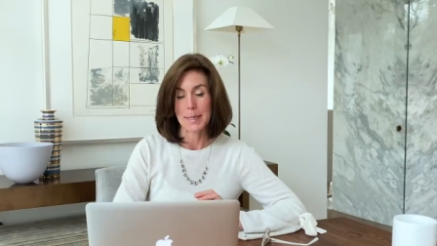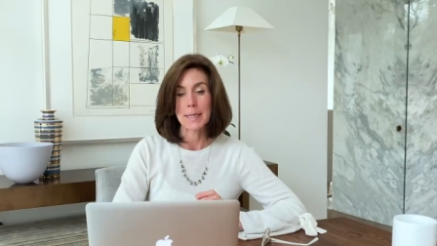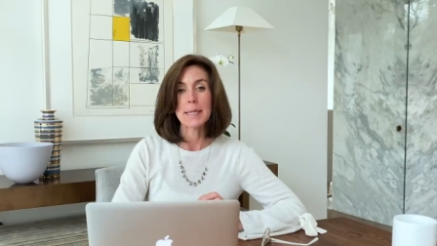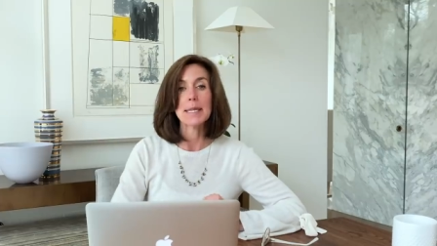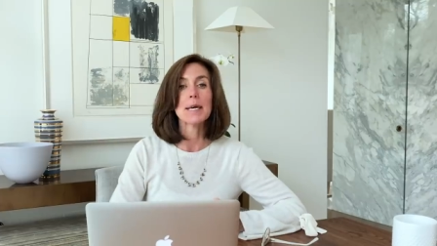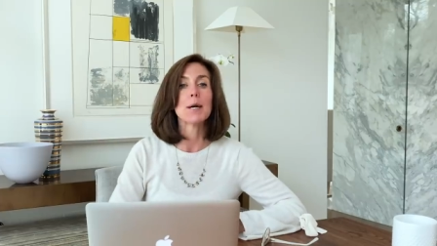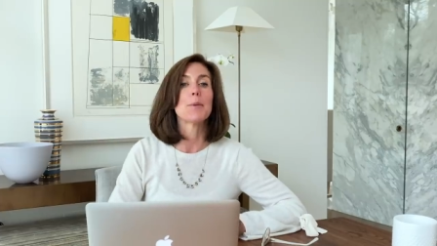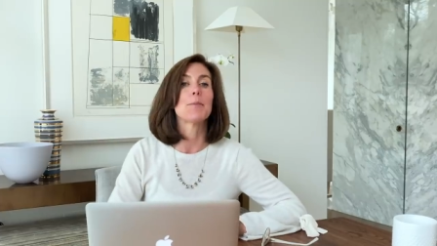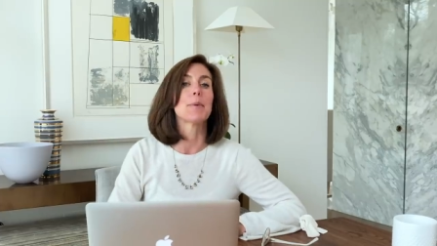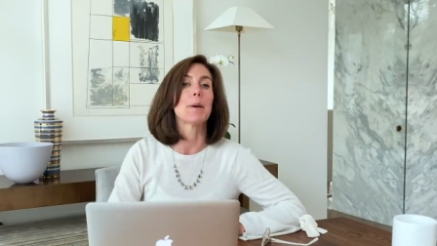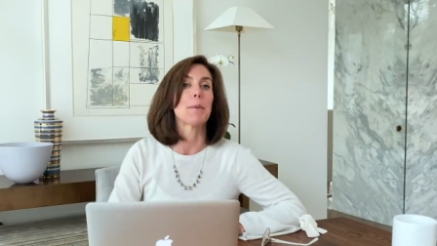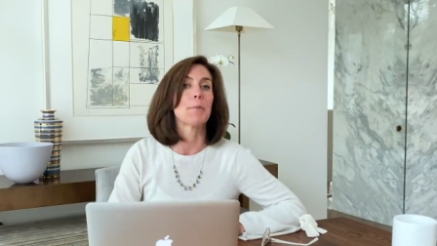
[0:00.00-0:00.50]
A
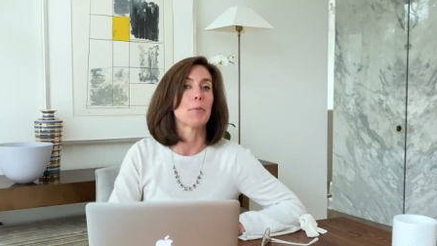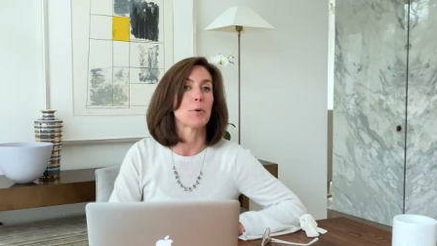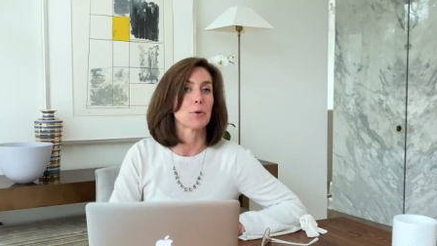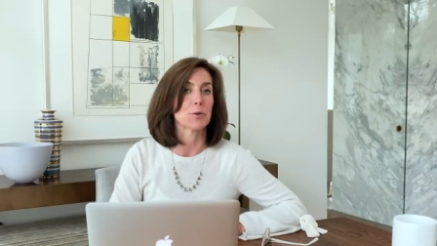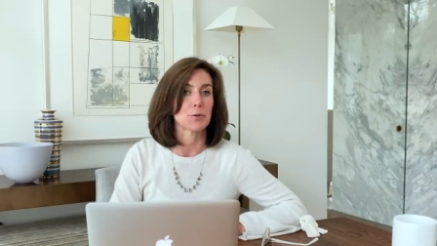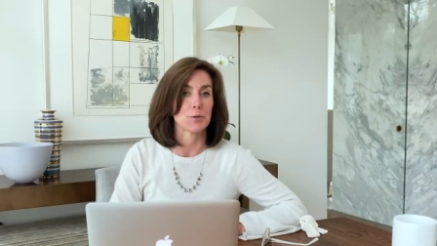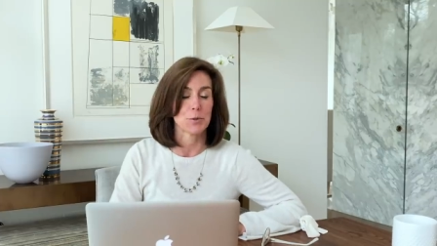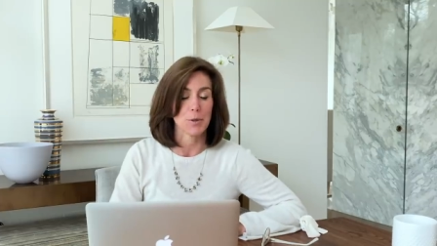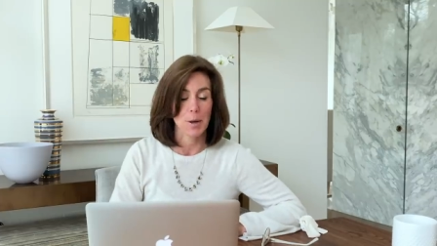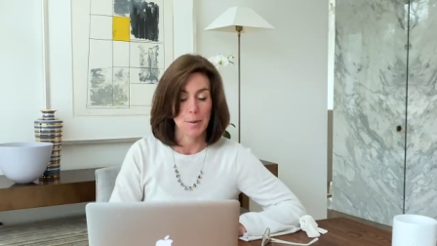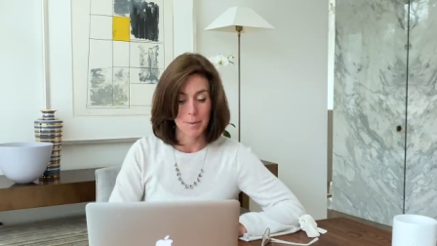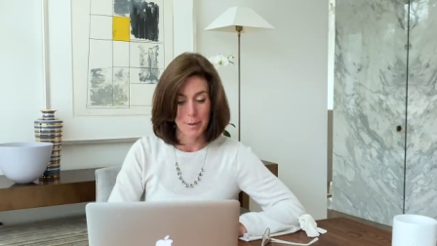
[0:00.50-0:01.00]
little bit more
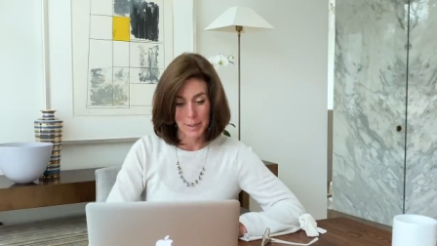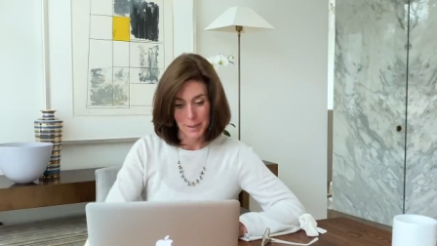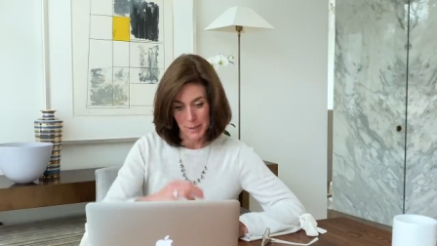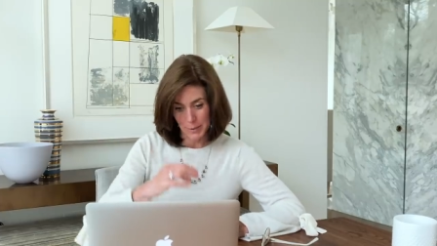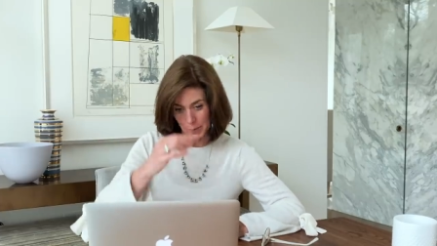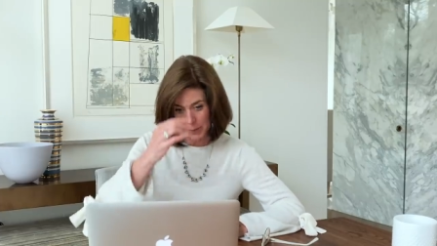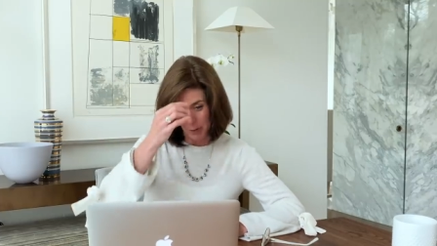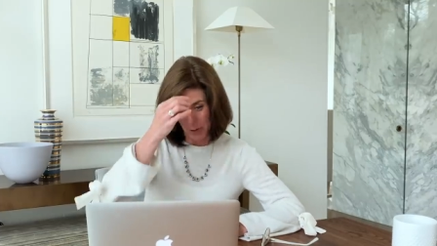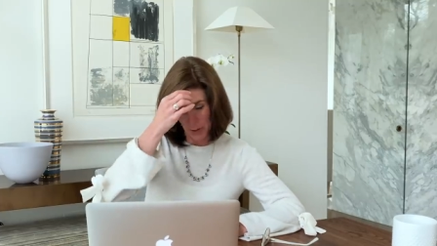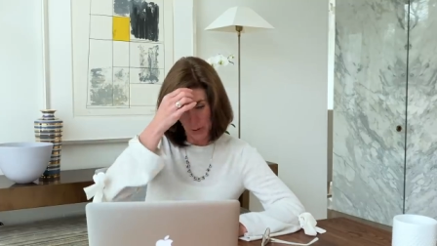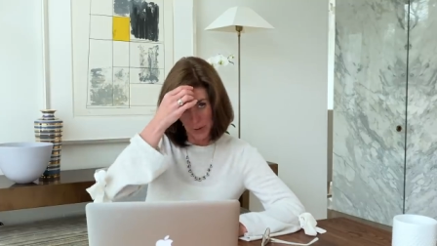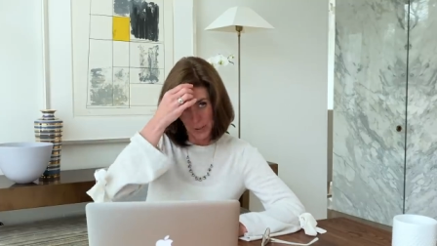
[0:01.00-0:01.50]
drama,
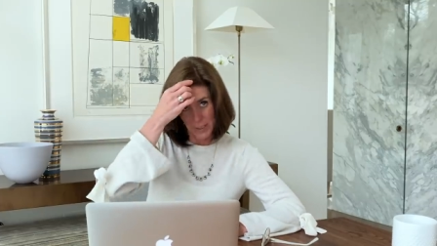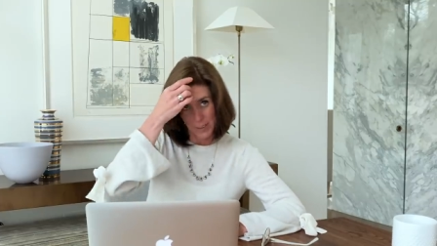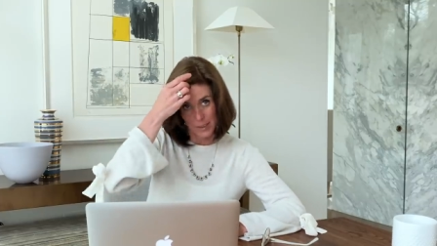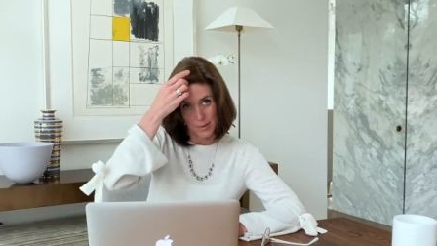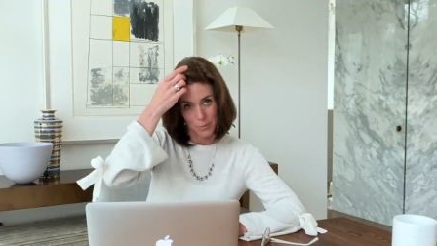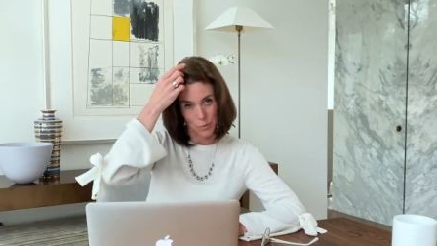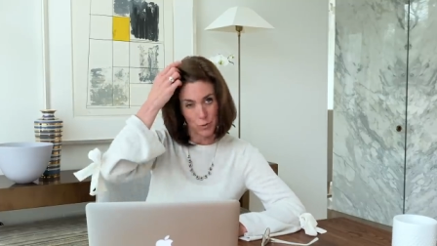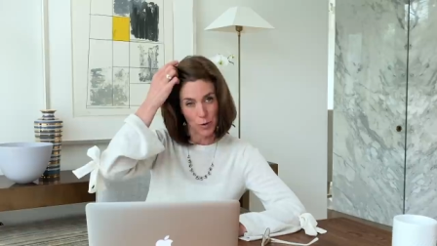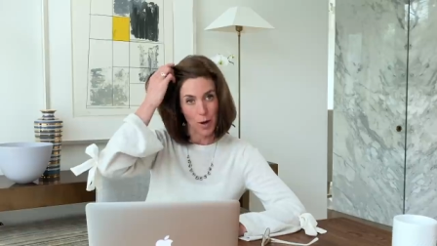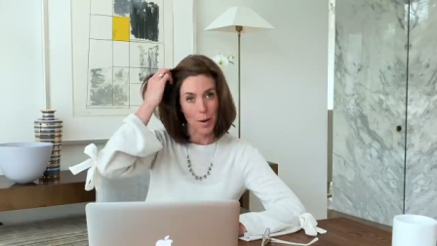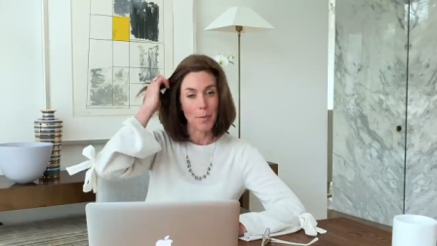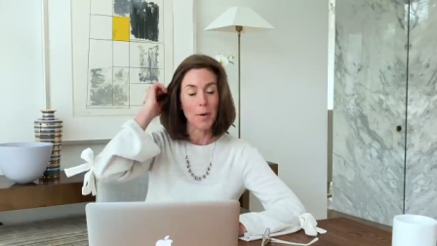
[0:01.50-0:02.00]
because we all need
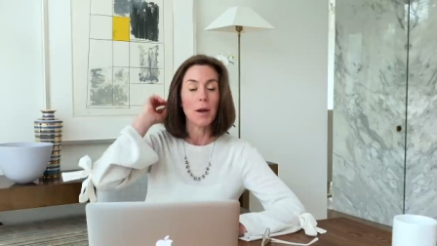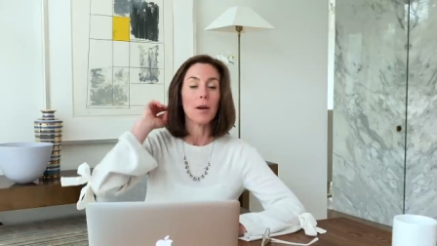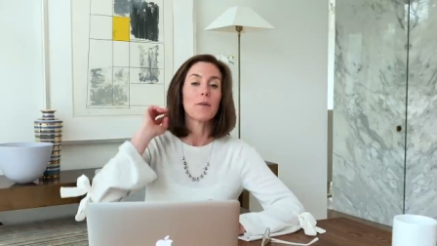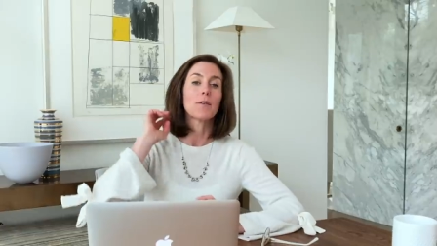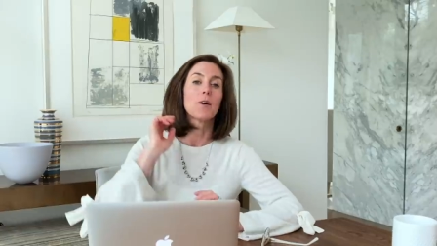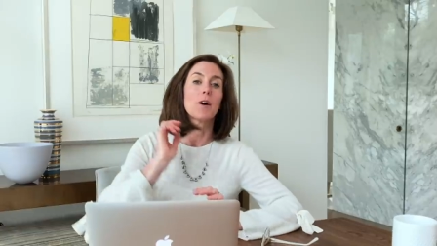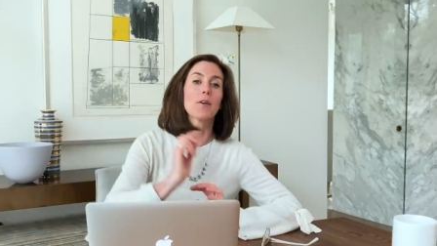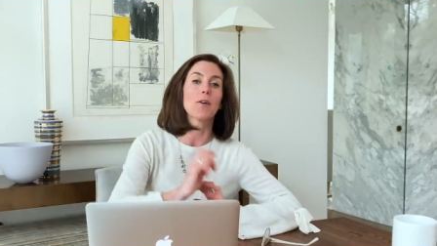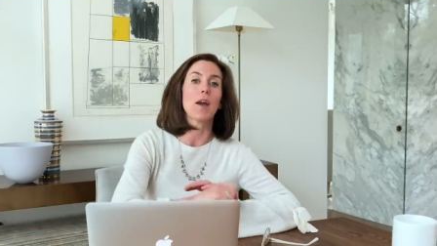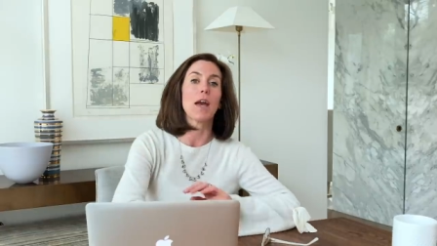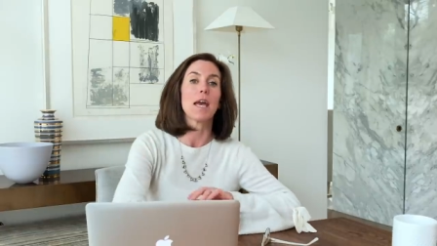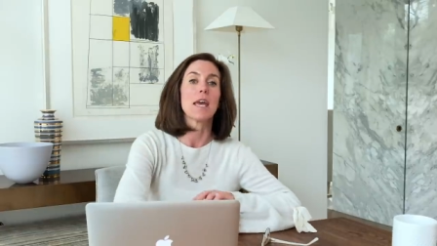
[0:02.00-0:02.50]
some drama.
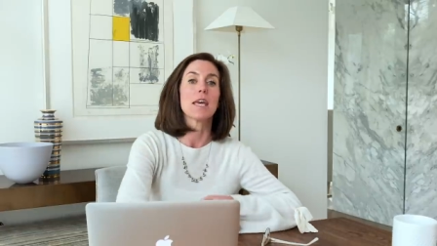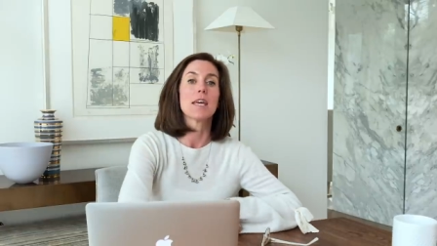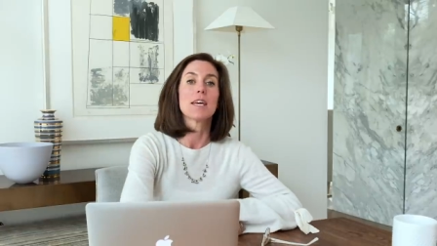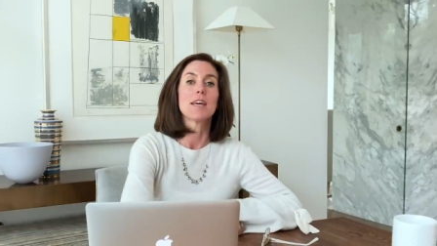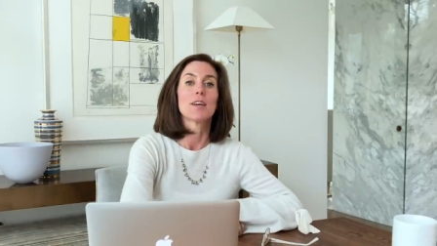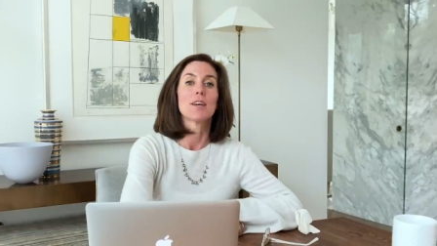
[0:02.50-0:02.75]
Okay.